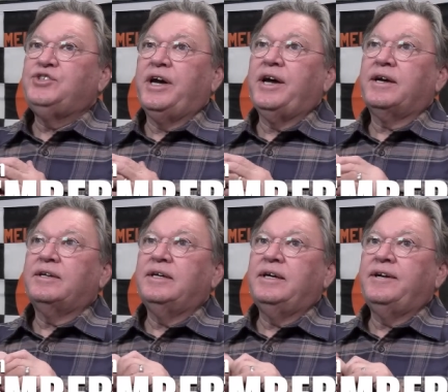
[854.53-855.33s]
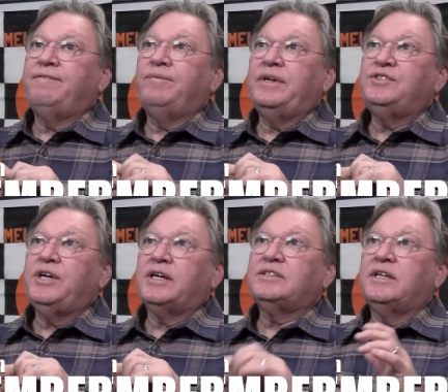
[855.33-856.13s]
And
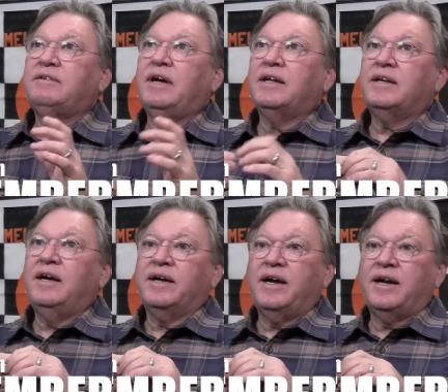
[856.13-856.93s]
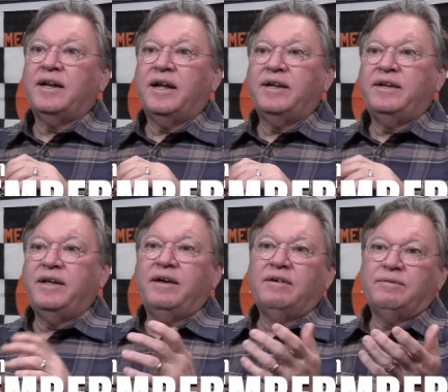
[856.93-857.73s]
Jack said, I got an
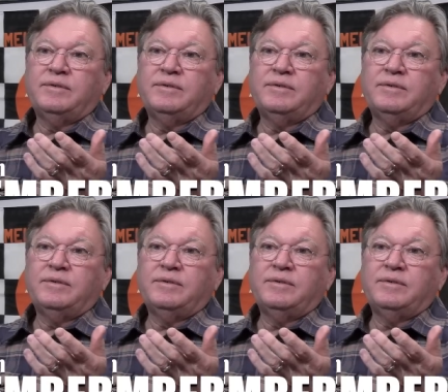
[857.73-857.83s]
idea.